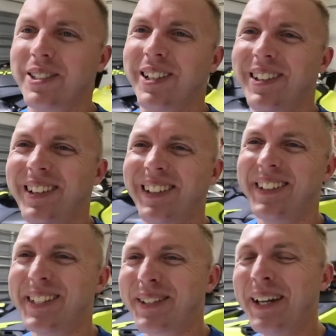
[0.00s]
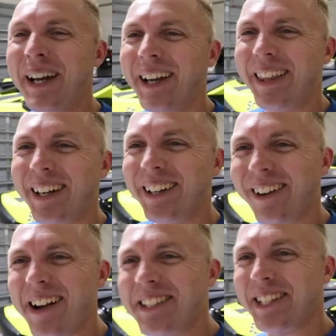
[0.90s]
so they're in
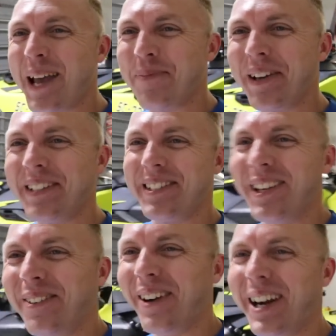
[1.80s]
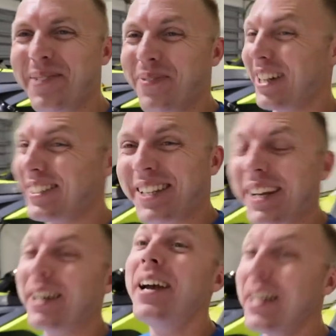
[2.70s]
great shape, you can still wear them, but it's like
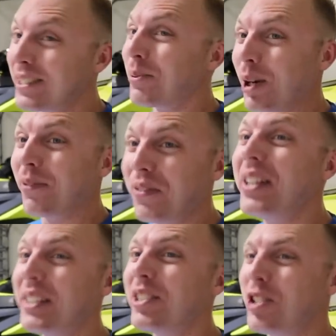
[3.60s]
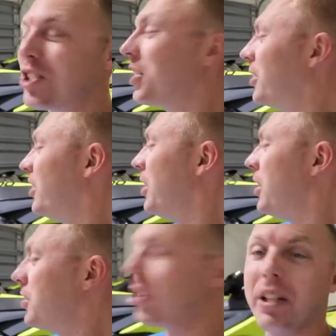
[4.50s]
it's a real vintage
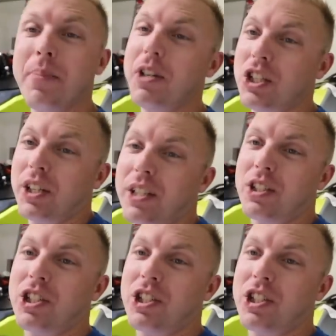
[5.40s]
shirt. So let me show you the